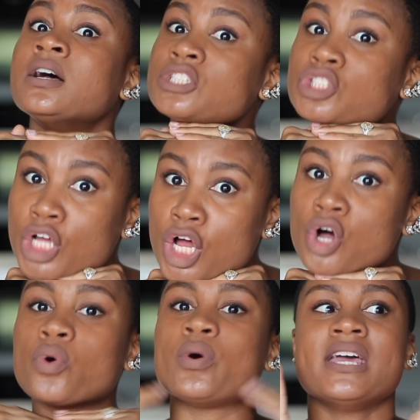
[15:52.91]

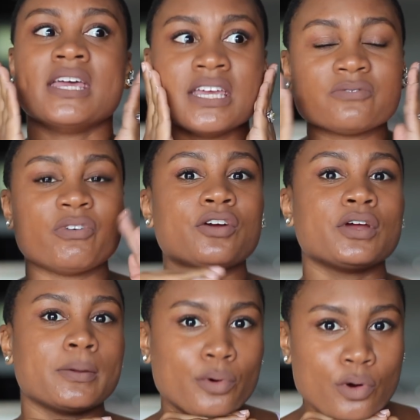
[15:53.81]
So it's
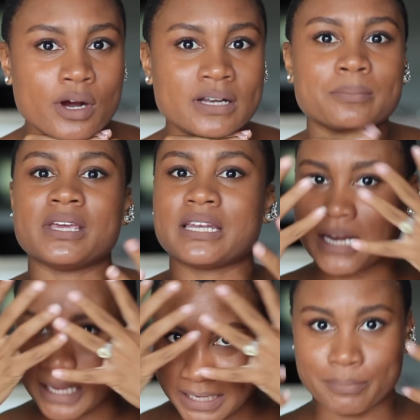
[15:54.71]
very important to me that
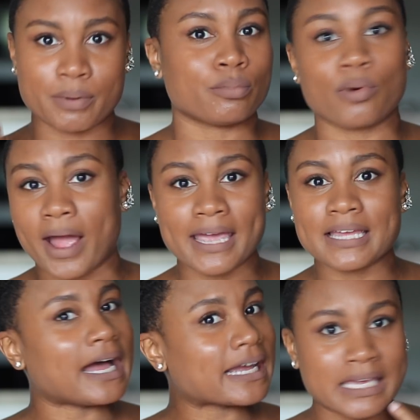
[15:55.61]
I keep it bright,
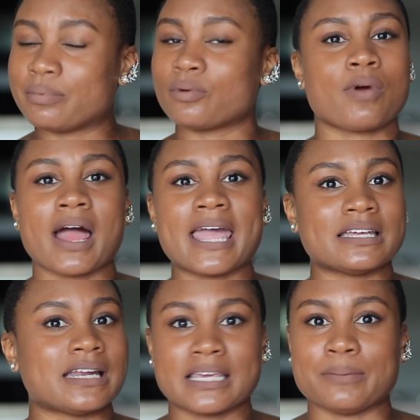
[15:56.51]
I keep it right,
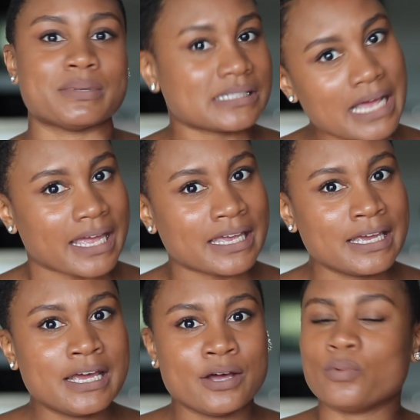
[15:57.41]
and I keep it tight.
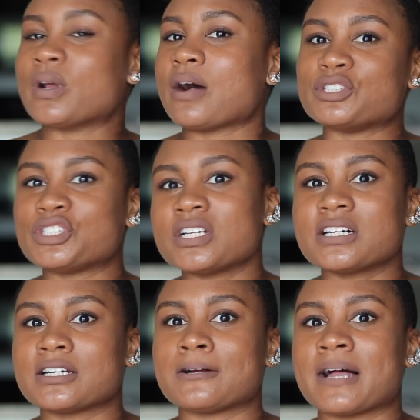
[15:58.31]
When I was
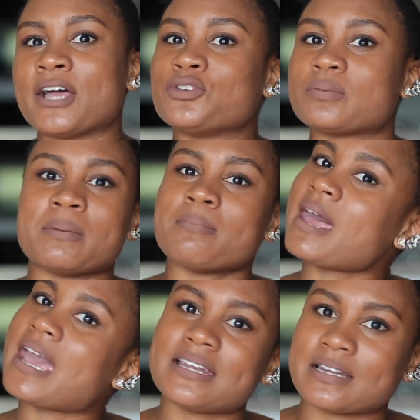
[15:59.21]
younger, I used to be
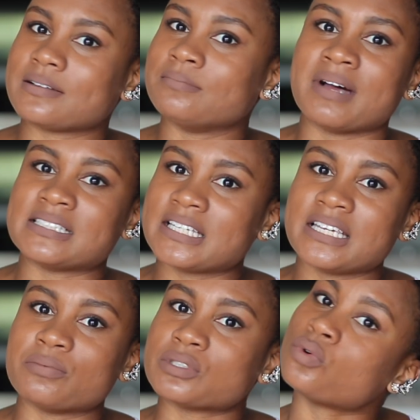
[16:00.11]
mad that my
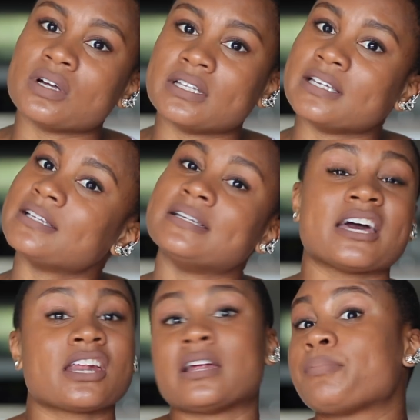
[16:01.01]
skin oily.
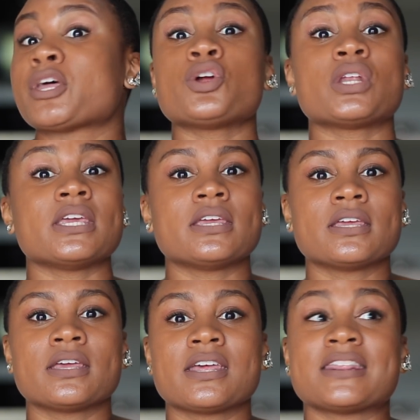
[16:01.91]
Now that I'm 30,
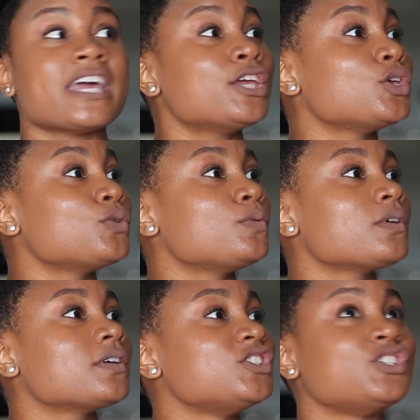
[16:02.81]
thank you,
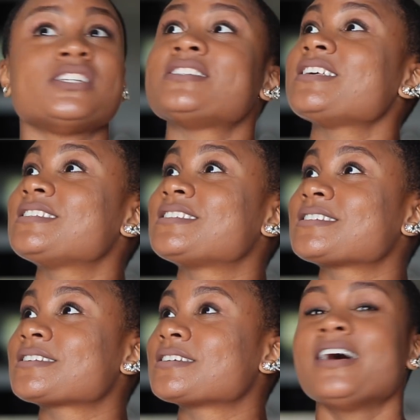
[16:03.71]
Jesus,
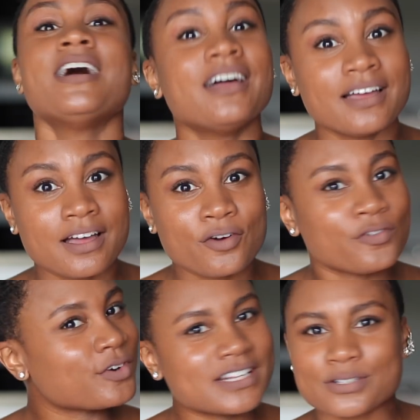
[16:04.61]

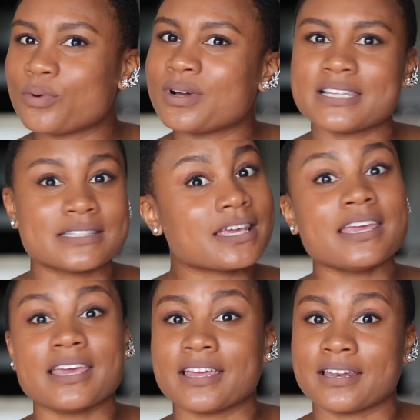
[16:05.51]
for this oily
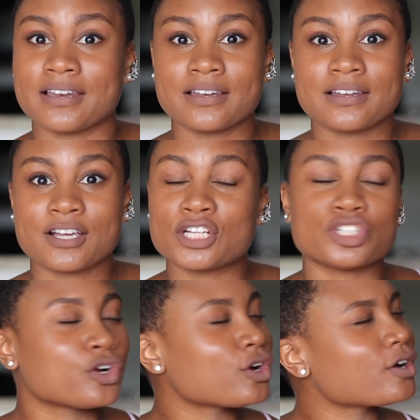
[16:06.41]
skin, because
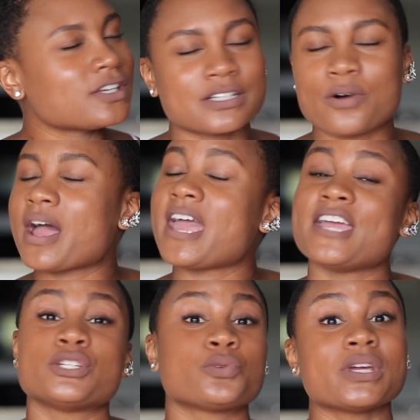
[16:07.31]
your girl is going to
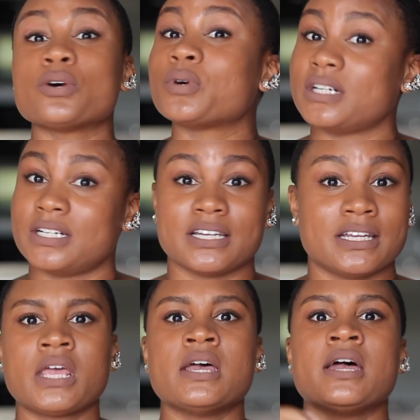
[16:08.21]
age real good.
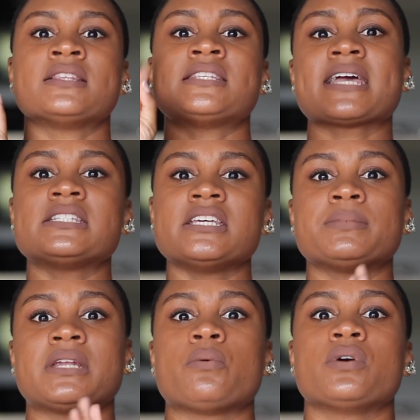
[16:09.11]
Second tip
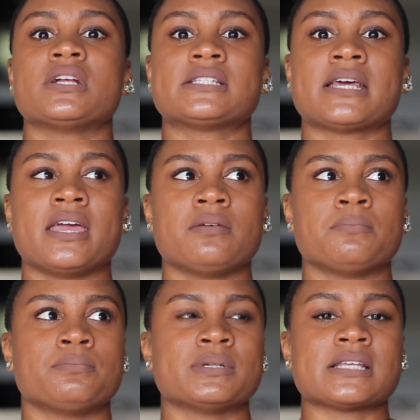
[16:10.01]
that I want to say,
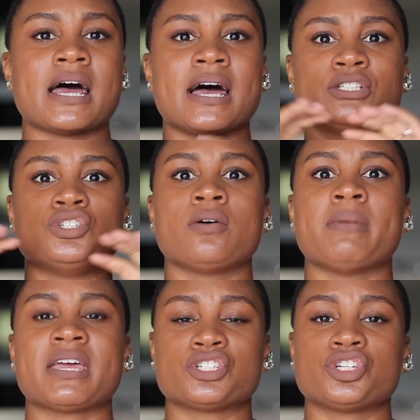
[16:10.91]
besides, you know,
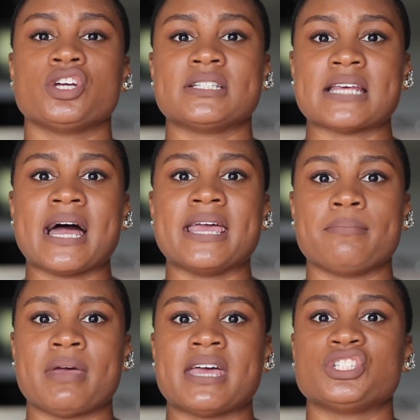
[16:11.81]
making sure your
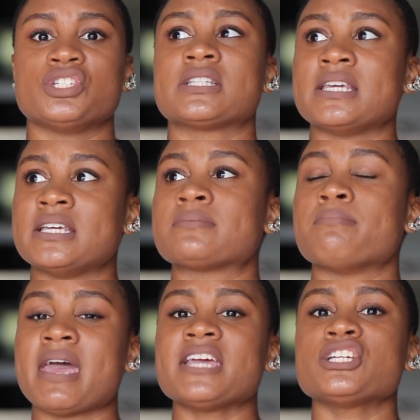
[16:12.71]
diet matches, is
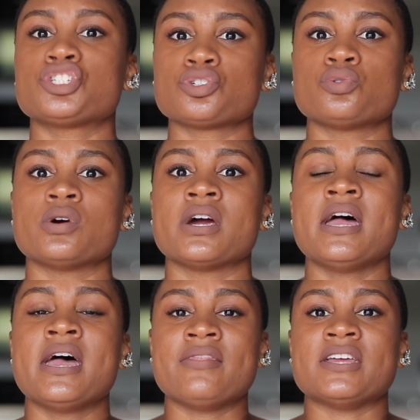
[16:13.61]
make sure
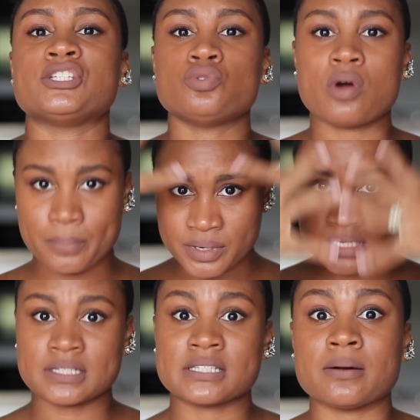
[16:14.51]
that you are
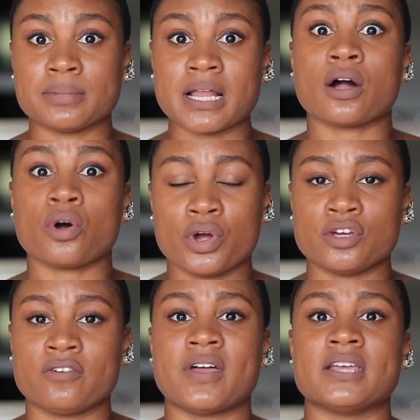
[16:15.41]
putting sunblock on
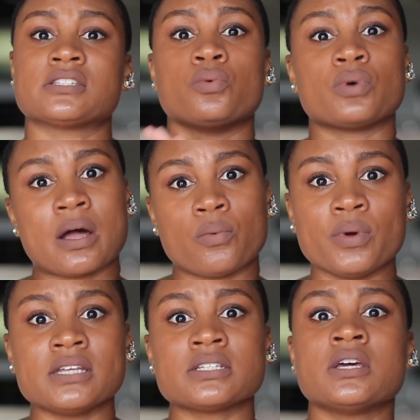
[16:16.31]
your face. So when I
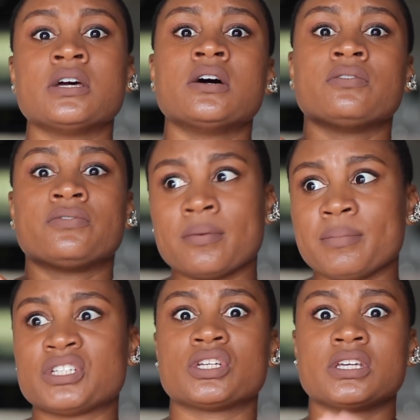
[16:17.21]
went from
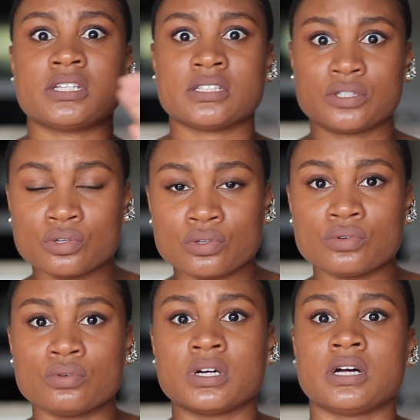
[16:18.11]
Michigan
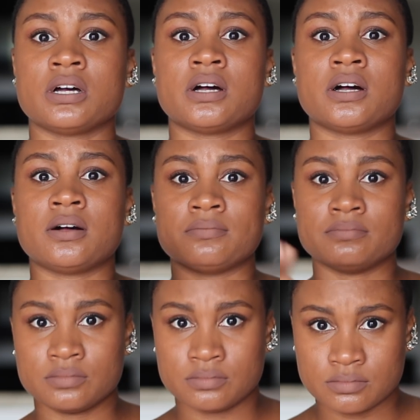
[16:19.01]
to
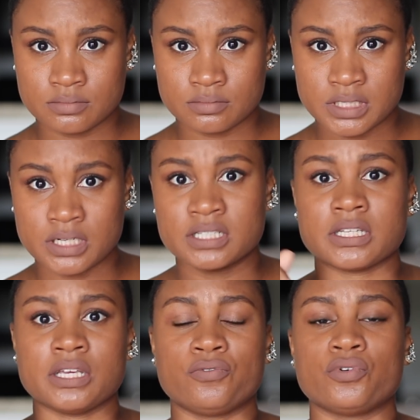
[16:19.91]

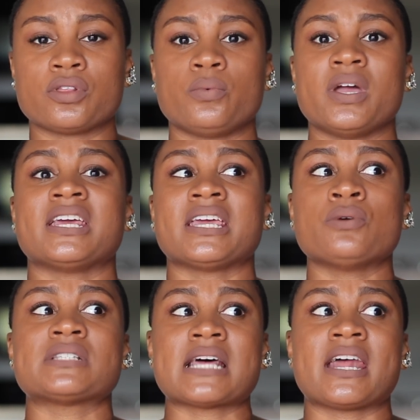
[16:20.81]
Tennessee for the wedding, it
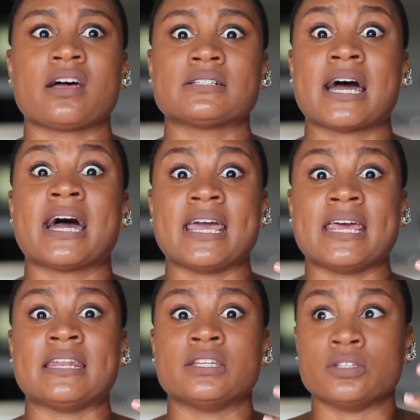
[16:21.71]
was hot outside
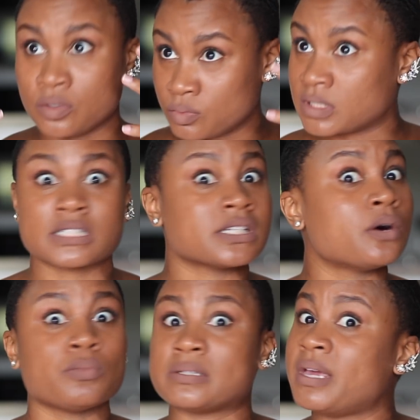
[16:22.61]
and the
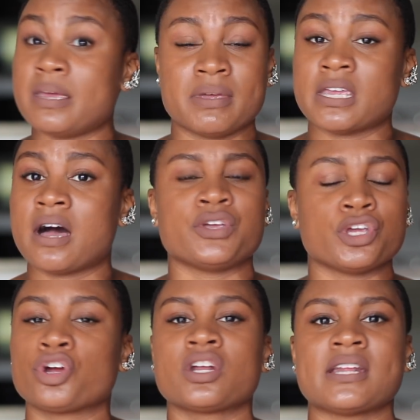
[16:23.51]
sun was beaming, y'all, and
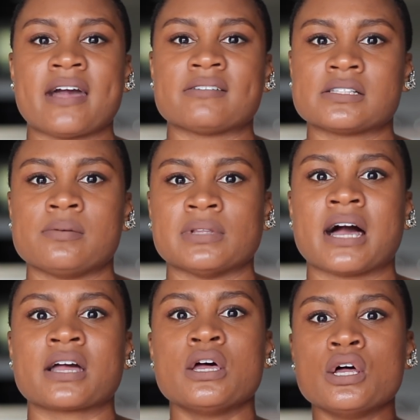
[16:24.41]
your girl didn't have
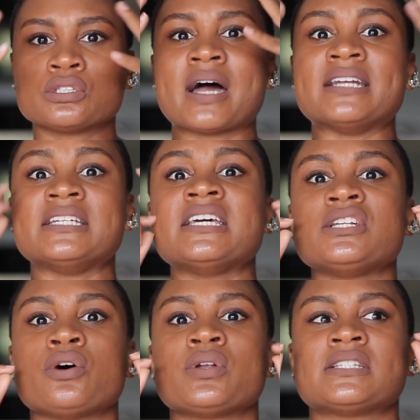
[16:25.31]
sunblock. So I did
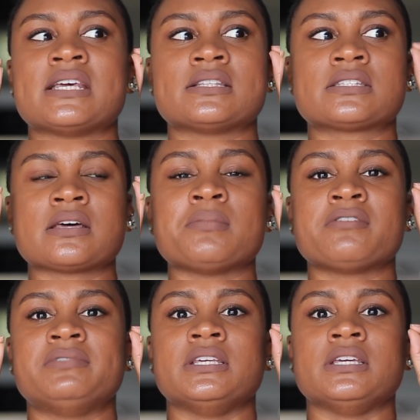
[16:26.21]
notice that some
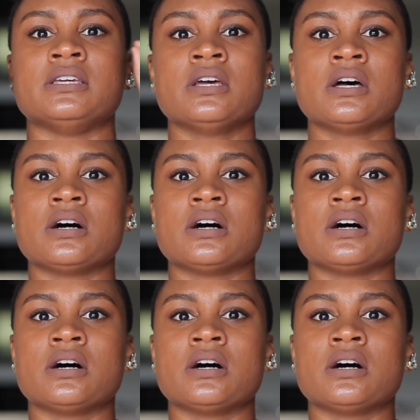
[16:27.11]
of the